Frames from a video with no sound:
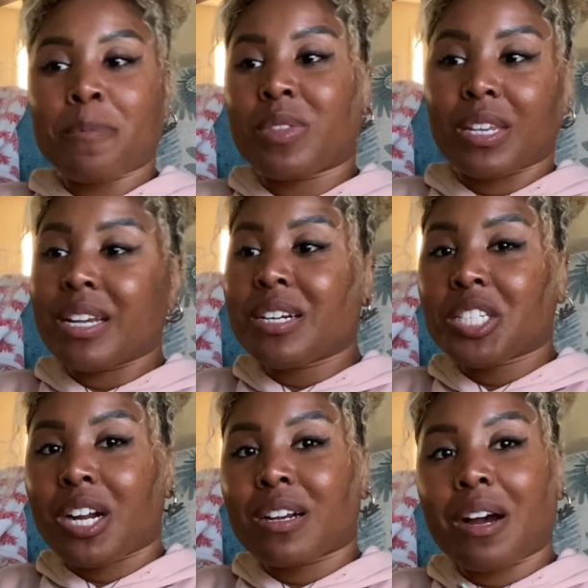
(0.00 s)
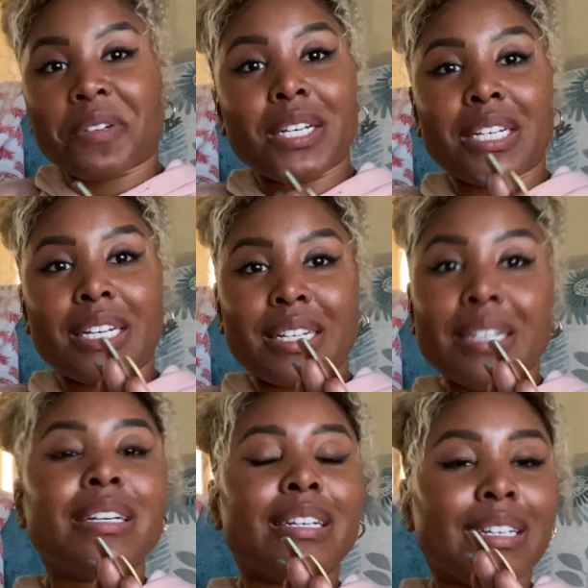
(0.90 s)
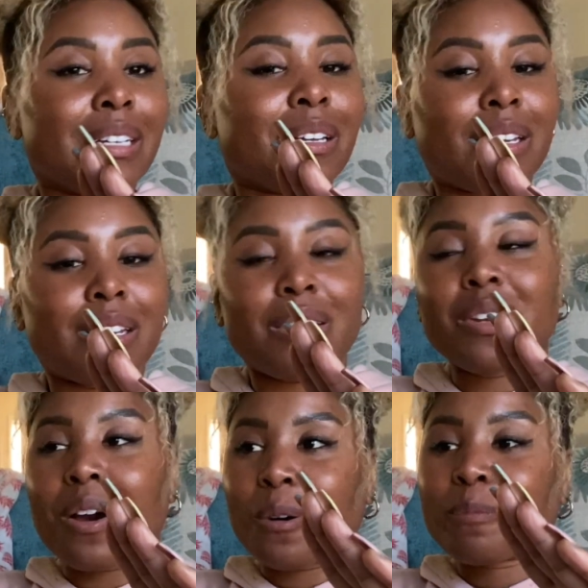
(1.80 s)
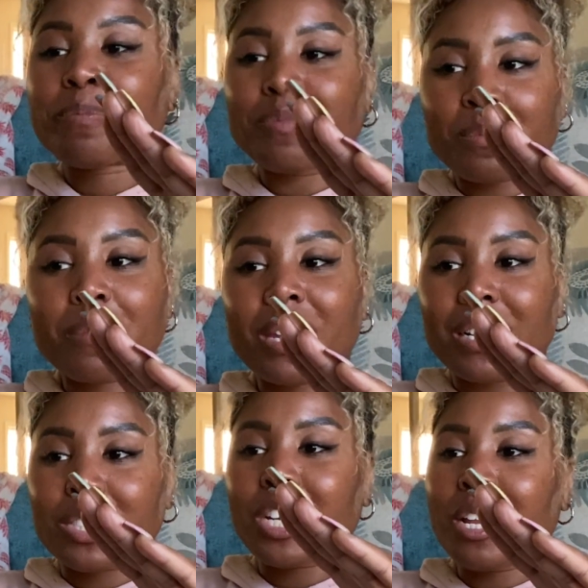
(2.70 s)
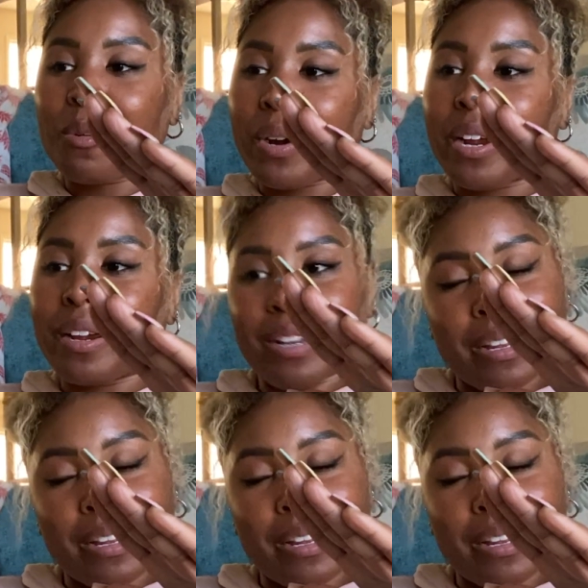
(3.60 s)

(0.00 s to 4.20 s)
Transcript: the year starting off good. You know, it's January.